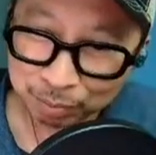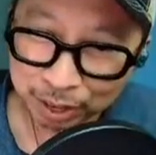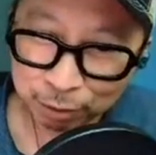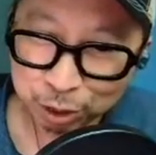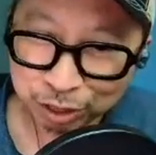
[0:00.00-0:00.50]

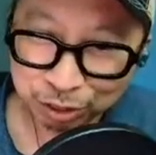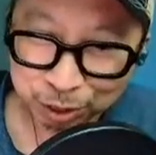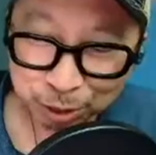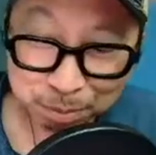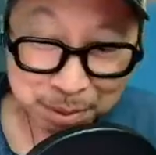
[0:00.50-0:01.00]
Have you
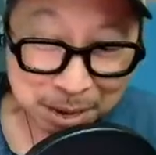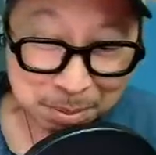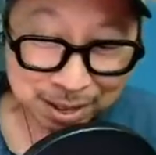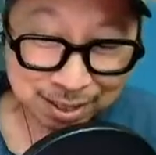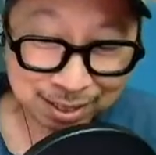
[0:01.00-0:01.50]
considered
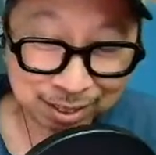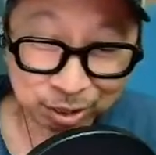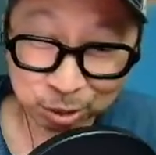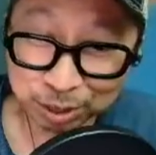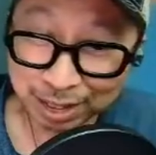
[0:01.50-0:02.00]
maybe the
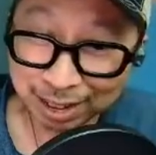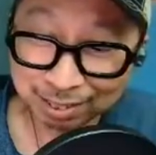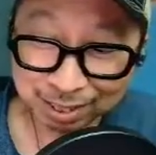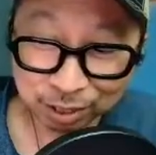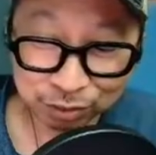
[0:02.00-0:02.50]
Sony
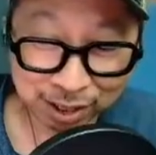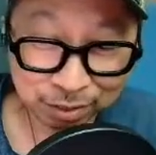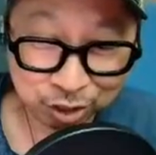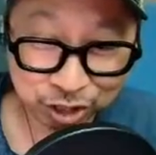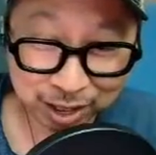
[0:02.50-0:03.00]

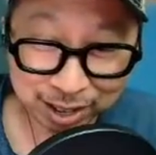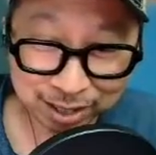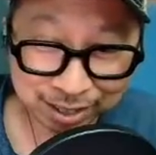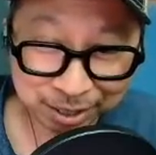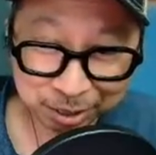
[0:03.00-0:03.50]
X95J?
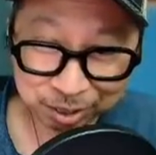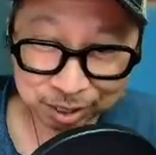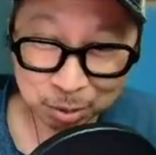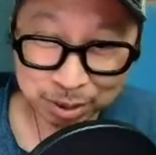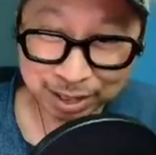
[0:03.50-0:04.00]
You know,
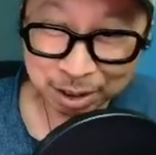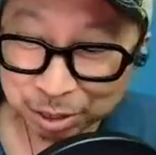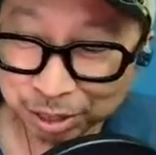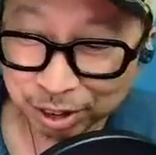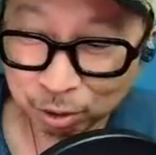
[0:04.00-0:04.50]
someone
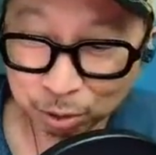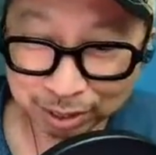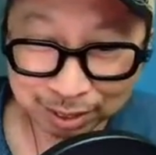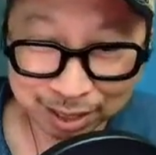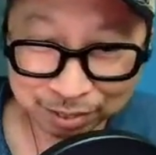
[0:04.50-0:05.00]
out there
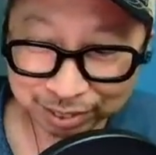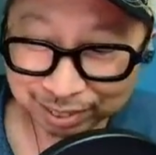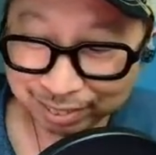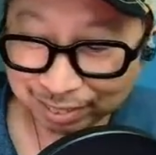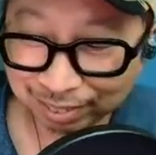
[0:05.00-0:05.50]
really loves
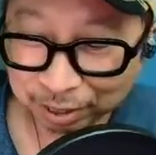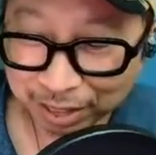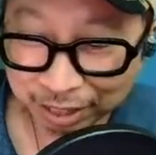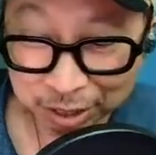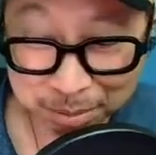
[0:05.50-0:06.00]
it, so
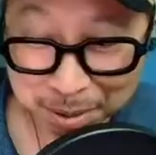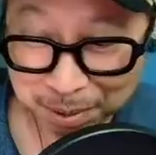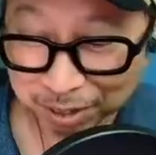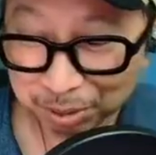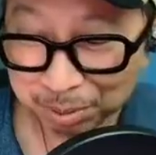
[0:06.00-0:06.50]
that could be a
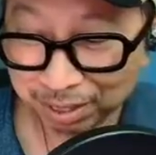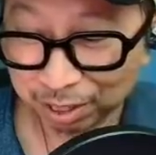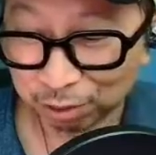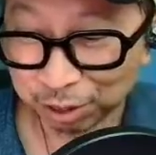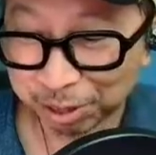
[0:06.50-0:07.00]
possibility
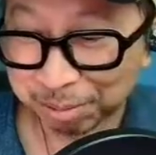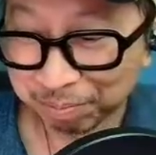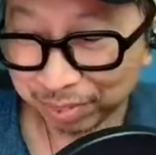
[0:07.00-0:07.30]
for you.